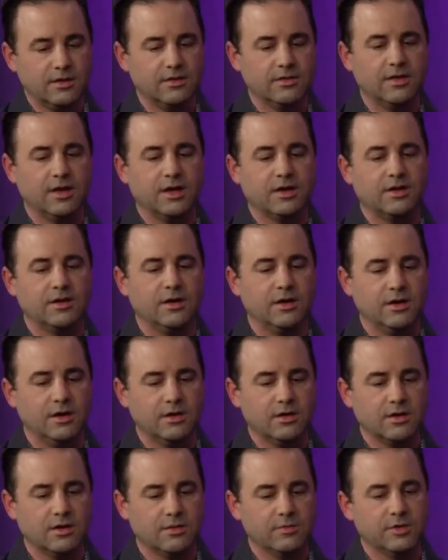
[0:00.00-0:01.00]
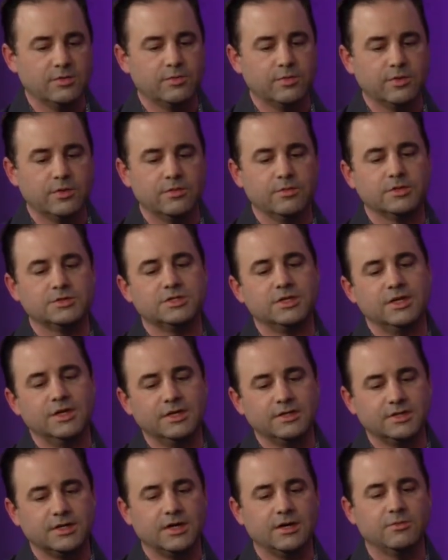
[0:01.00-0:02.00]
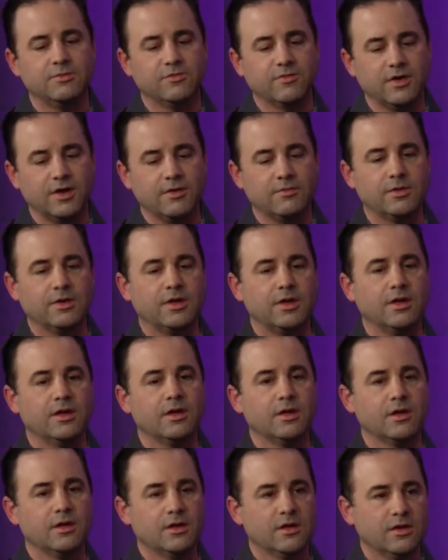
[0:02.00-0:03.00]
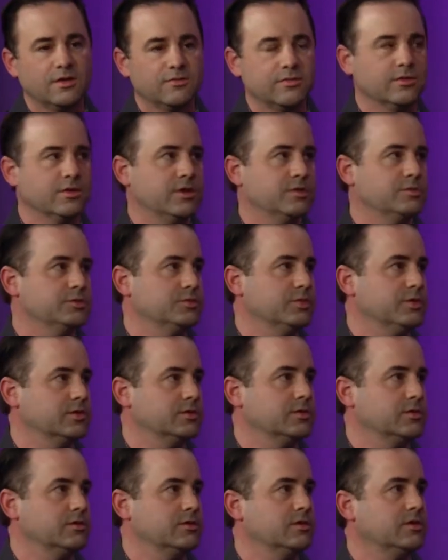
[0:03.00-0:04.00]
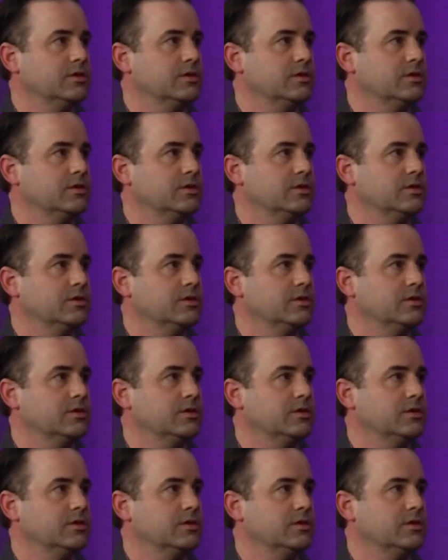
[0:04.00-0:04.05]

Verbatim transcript: that can come in pretty much any type of Cabernet if the grapes are picked early.